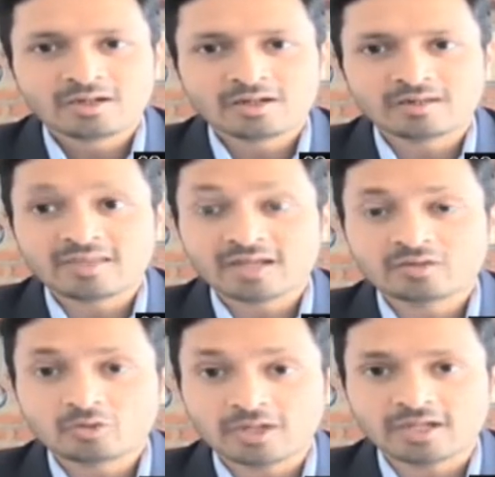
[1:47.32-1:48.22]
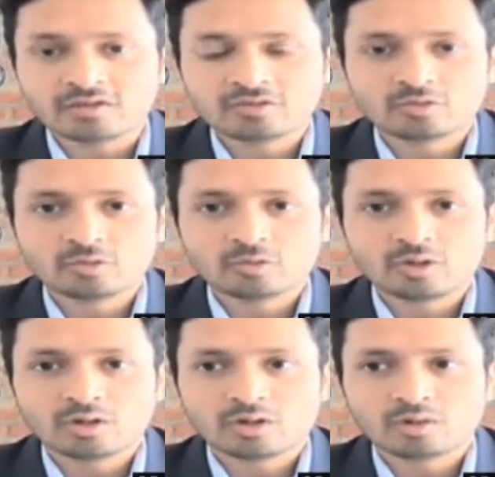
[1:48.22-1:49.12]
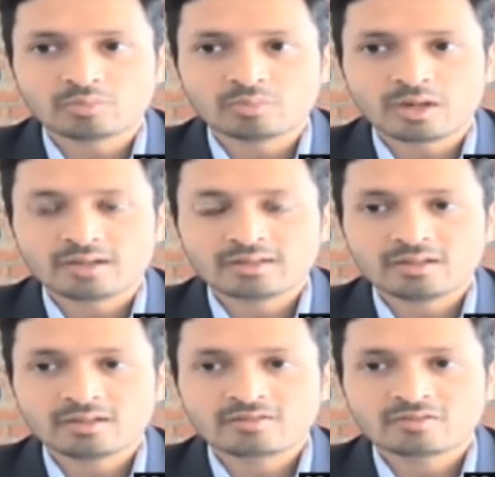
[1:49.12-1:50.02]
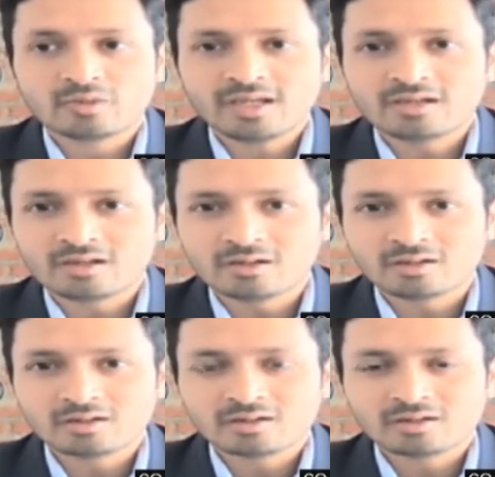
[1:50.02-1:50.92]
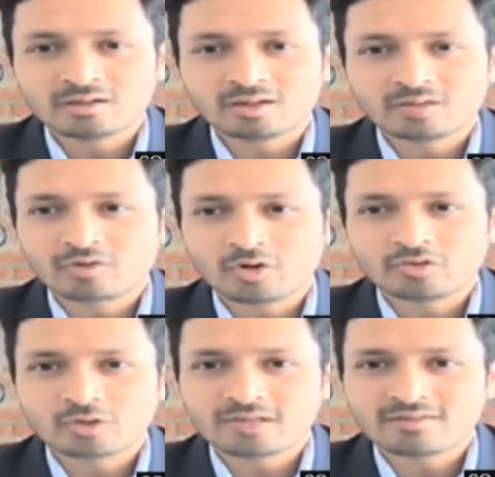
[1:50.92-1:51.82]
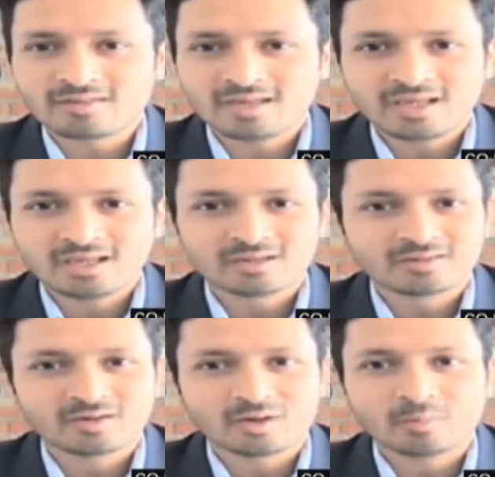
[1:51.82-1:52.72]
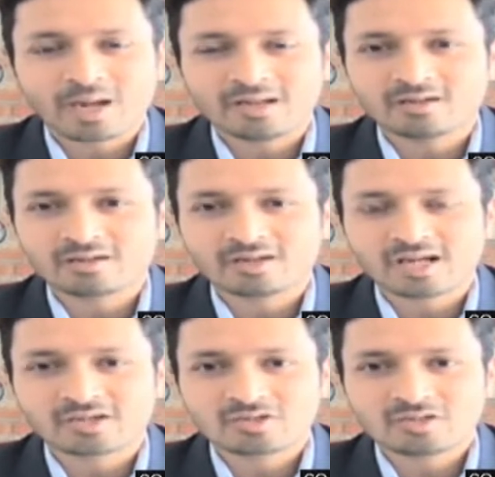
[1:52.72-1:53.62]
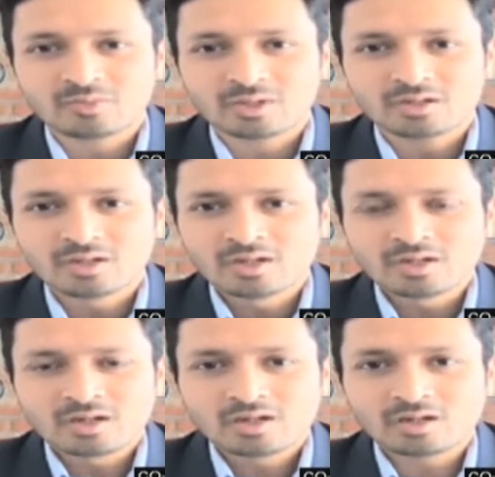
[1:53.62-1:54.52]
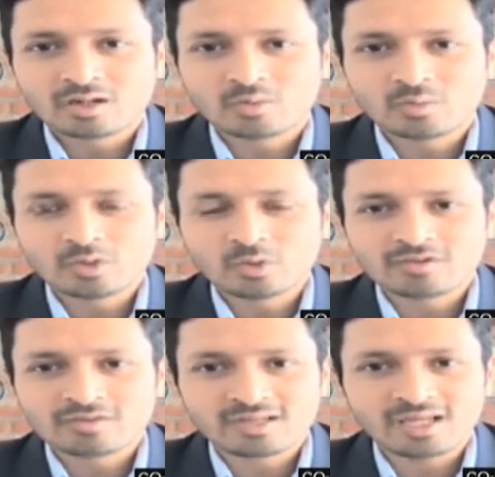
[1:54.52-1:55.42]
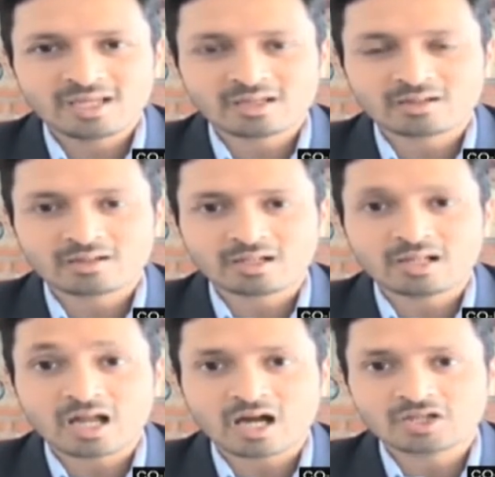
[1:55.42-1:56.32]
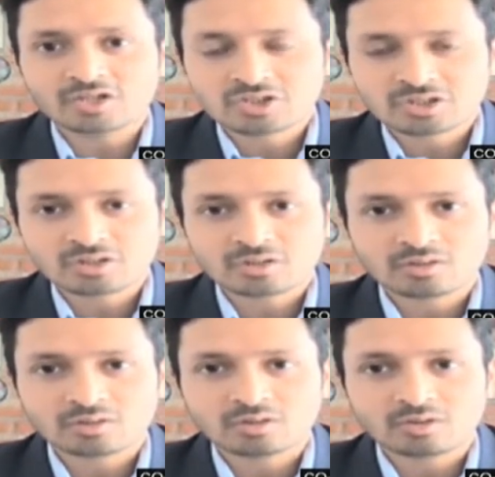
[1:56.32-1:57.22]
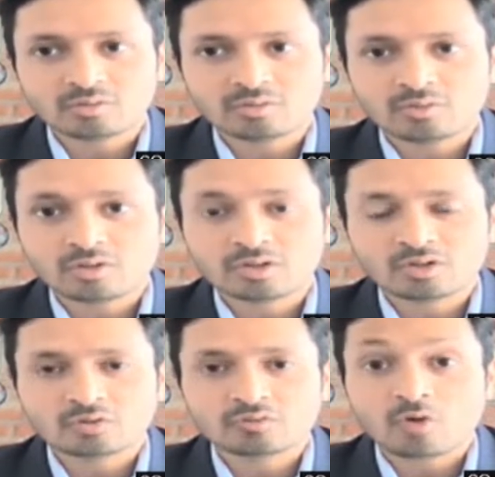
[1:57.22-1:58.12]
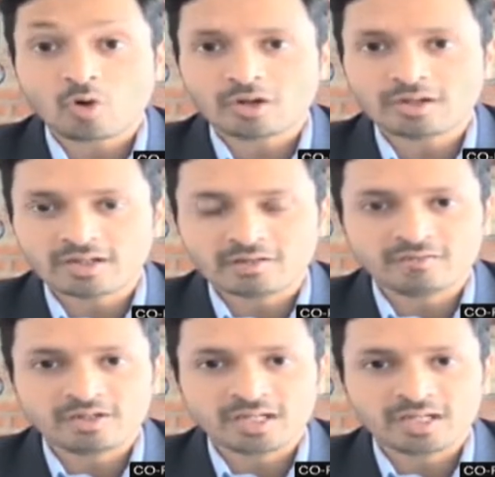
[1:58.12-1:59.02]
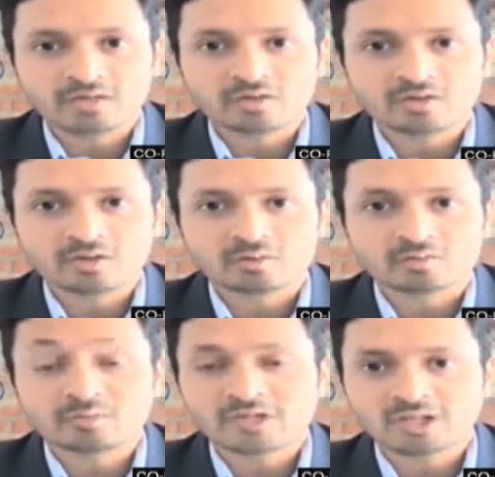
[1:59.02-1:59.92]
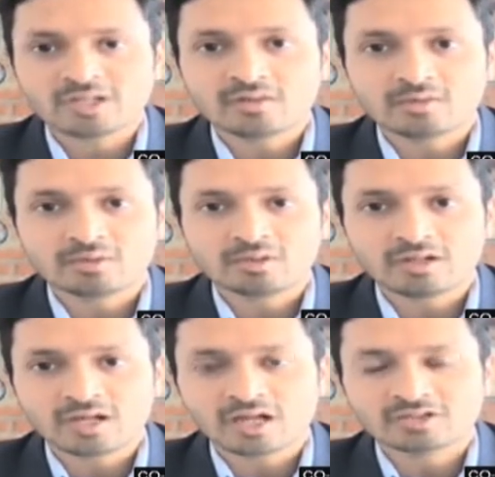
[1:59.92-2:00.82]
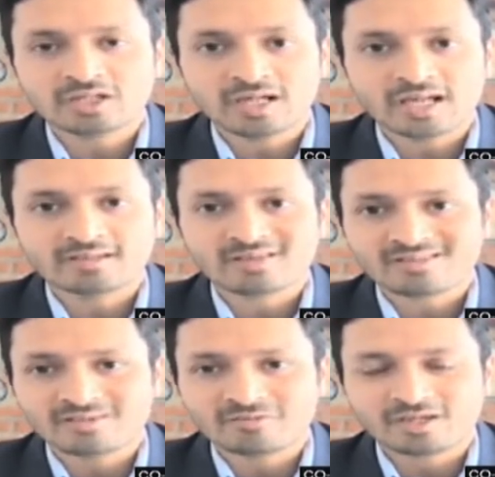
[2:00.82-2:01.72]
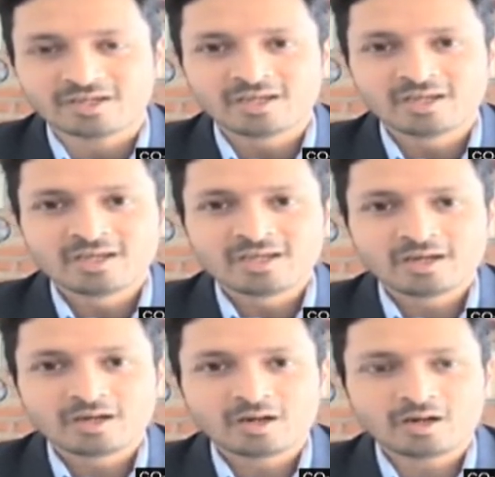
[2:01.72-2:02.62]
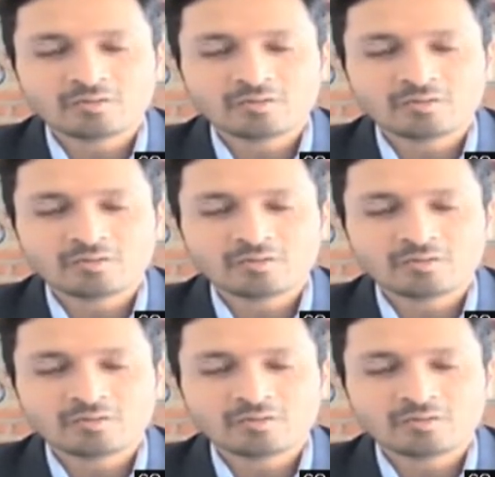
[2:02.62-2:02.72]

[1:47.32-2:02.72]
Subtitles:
than today. So I think it's very clear. Of course, you can see minor corrections, but we don't see a large, fall in Nifty, especially the larger index as Nifty. If you